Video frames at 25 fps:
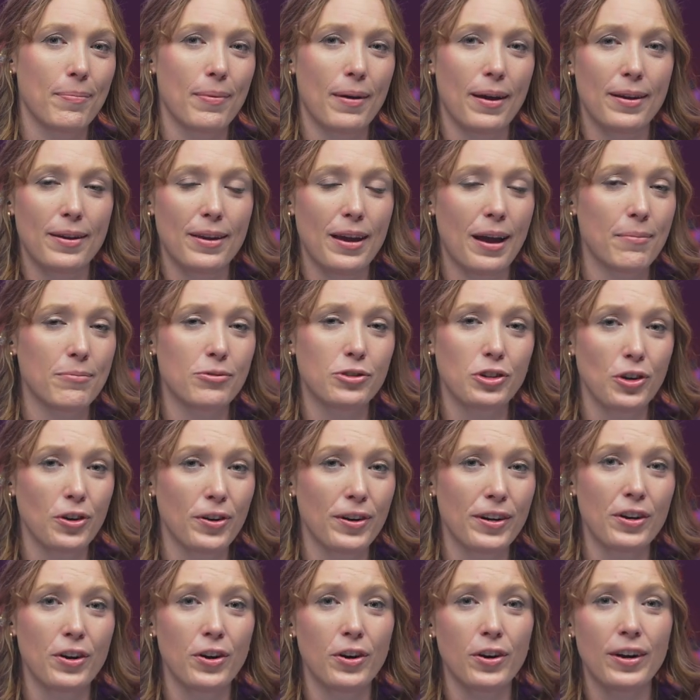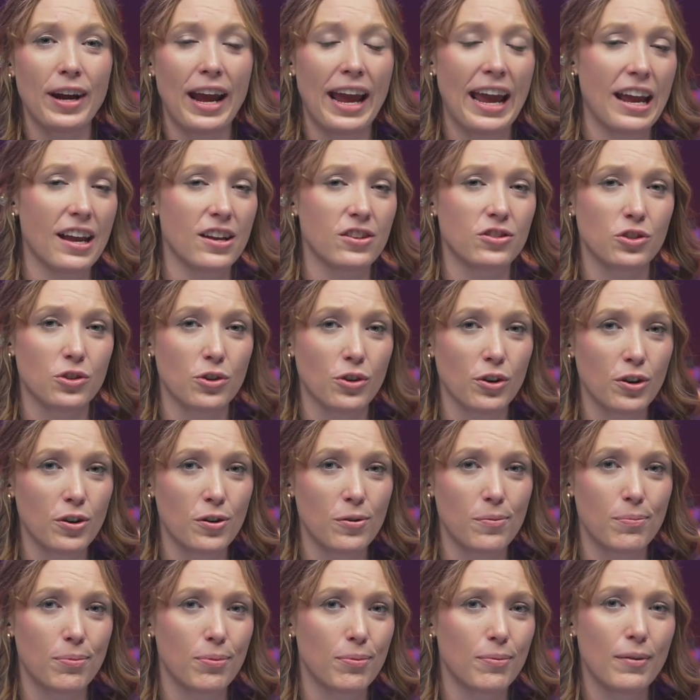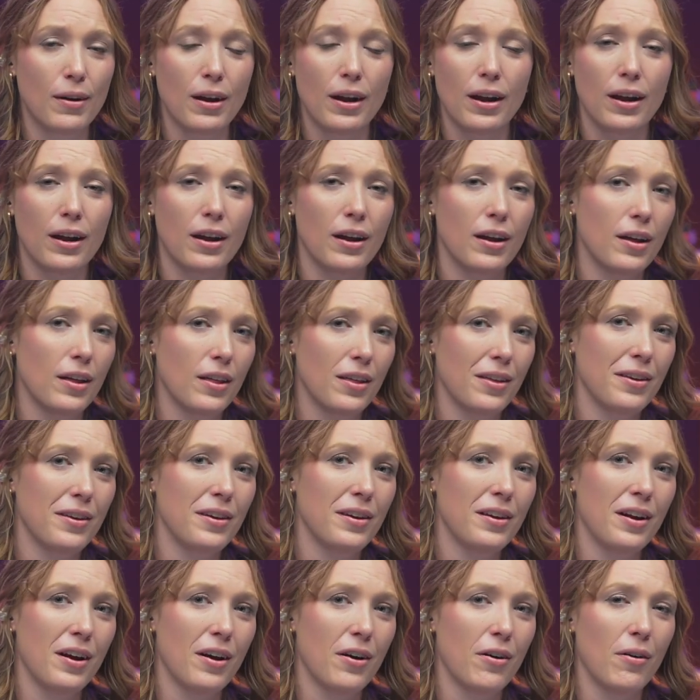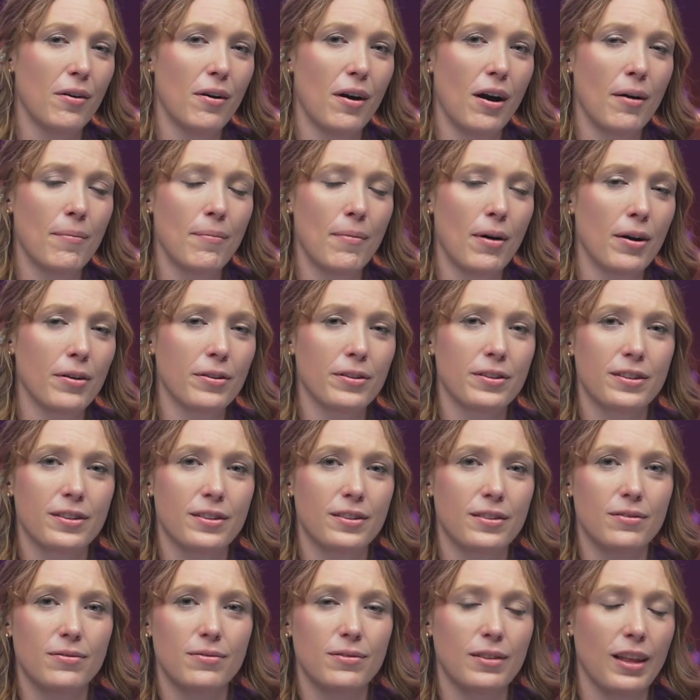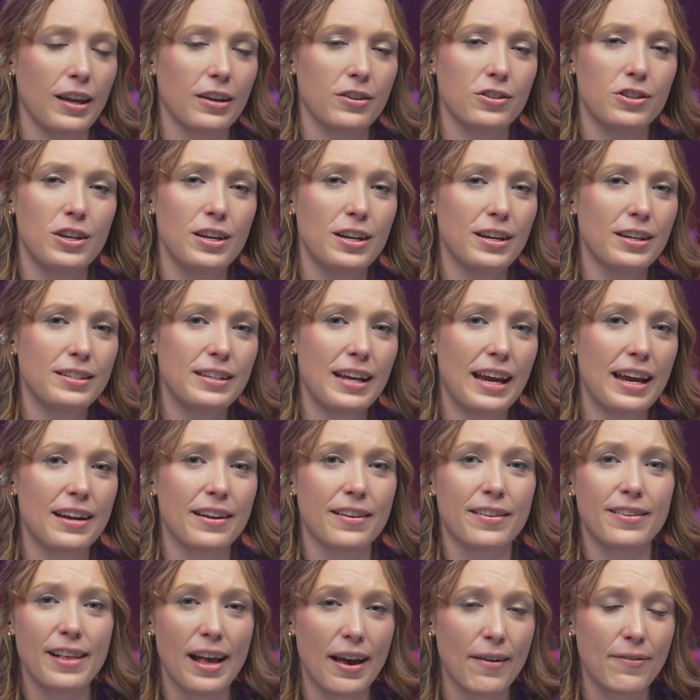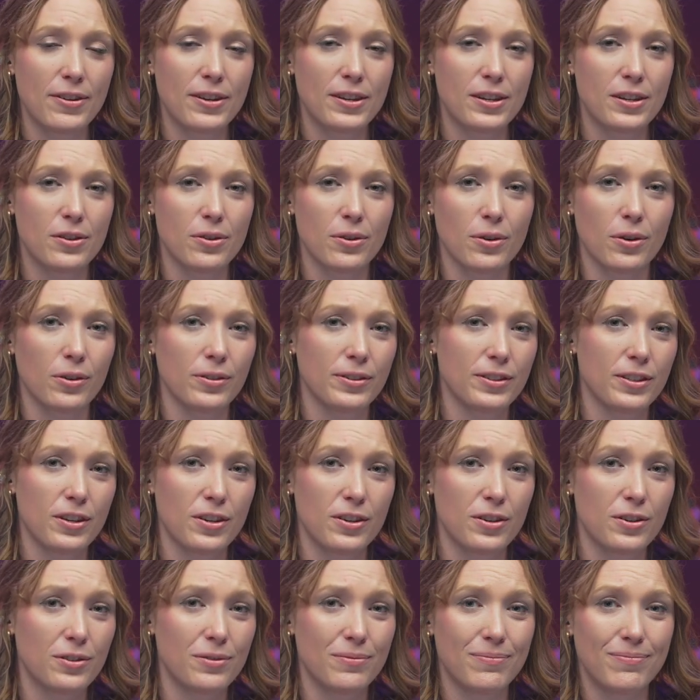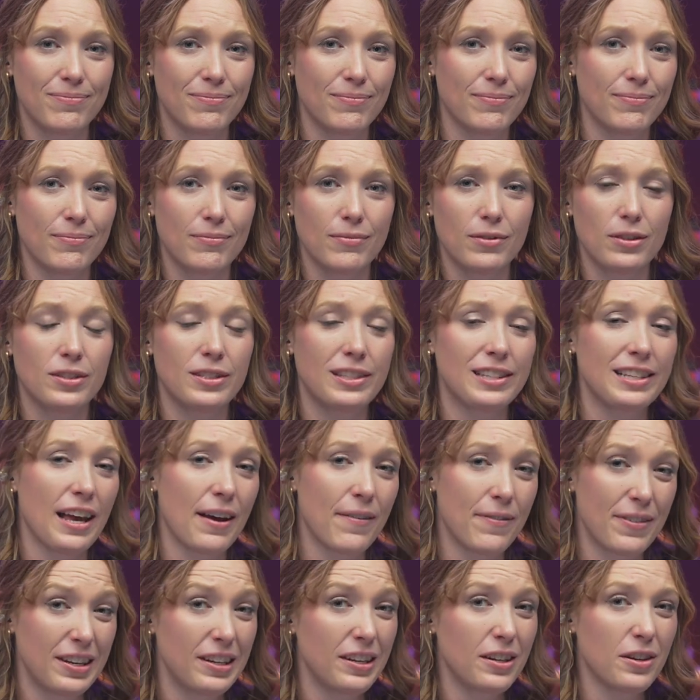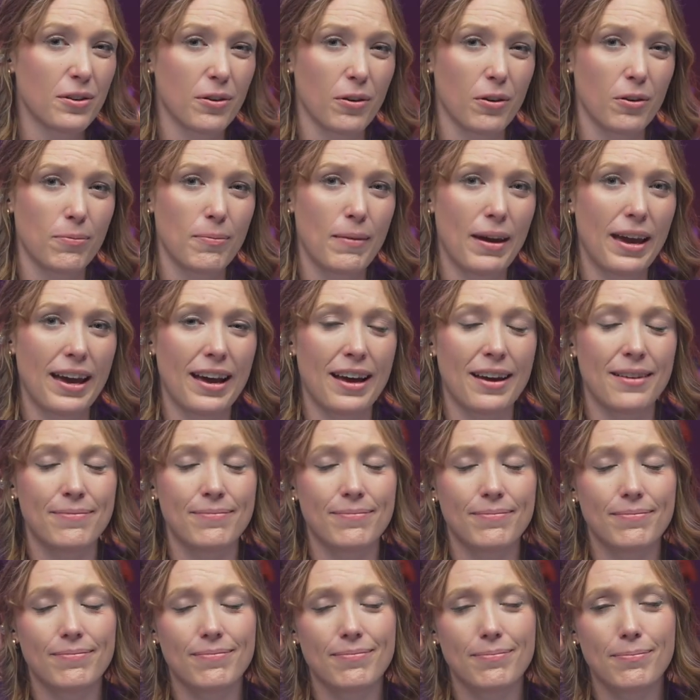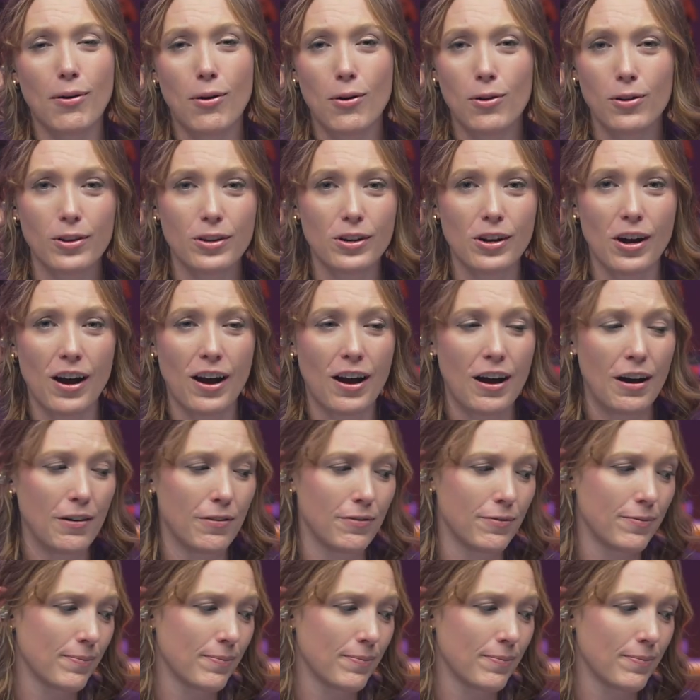I'm sure in her age group, amongst, like, she could date a 70-year-old dude, 70-year-old man, pull it off.